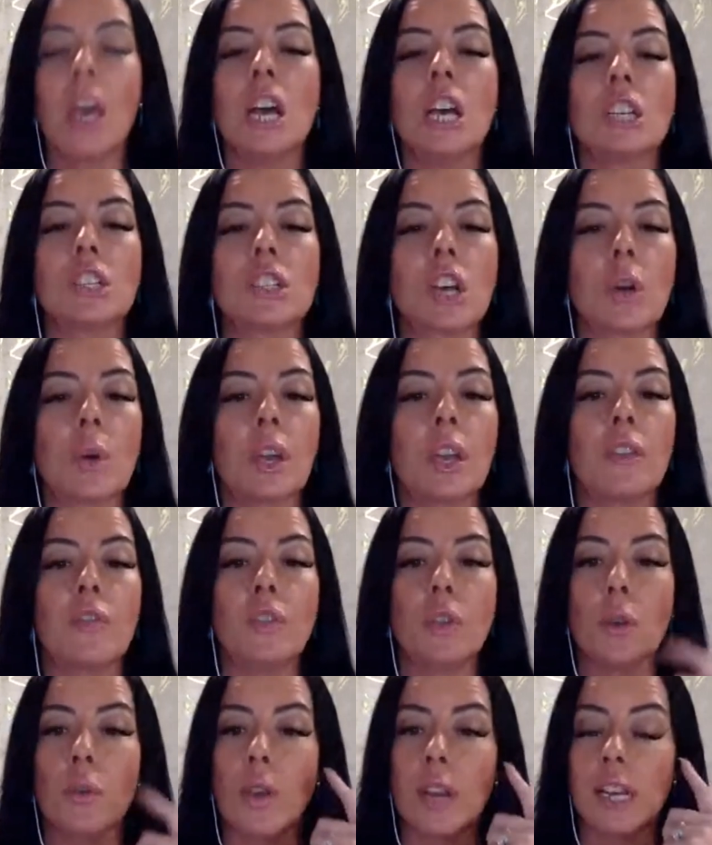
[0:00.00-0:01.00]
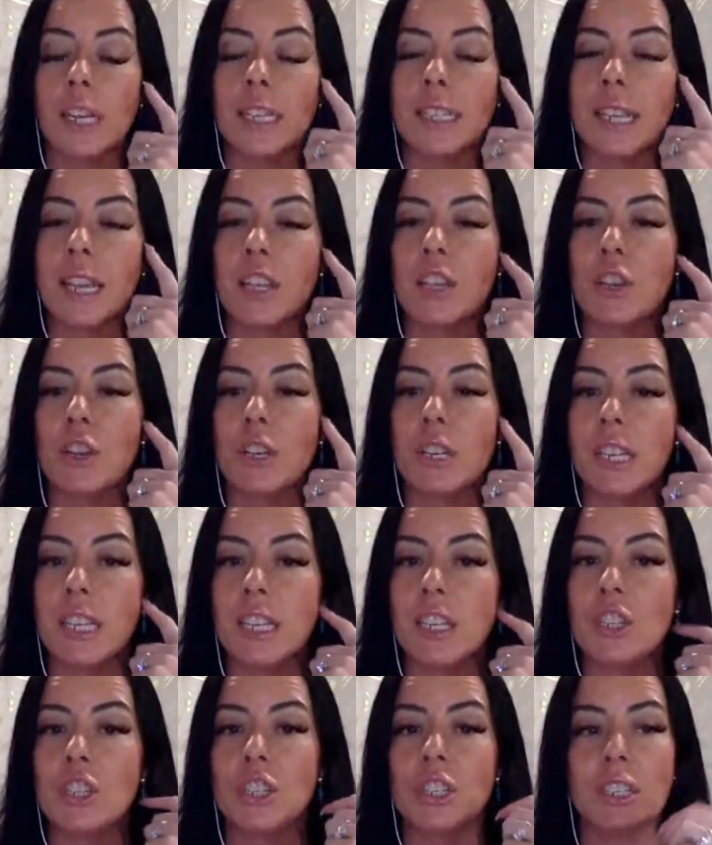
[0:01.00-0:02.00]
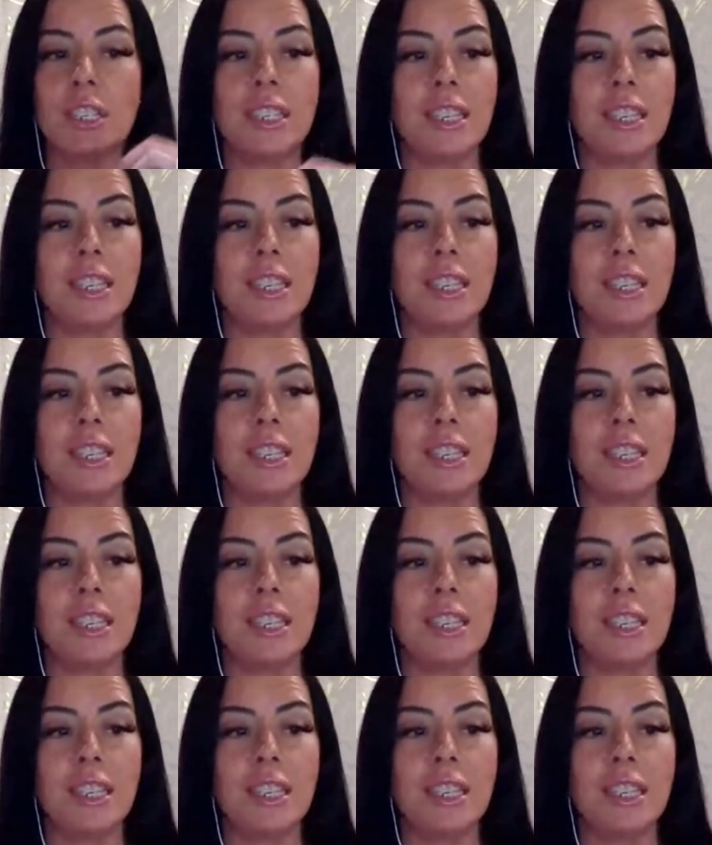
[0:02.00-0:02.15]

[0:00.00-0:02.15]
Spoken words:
So if you're ready to take your niche,